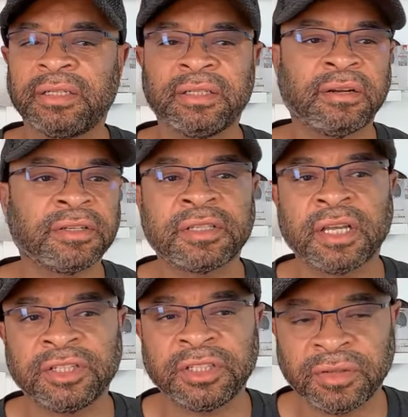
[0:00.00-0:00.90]
in our
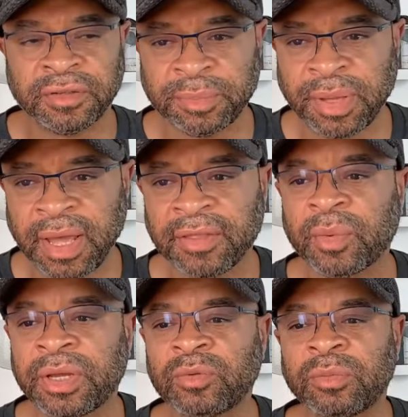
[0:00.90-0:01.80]
discussion on these pathways,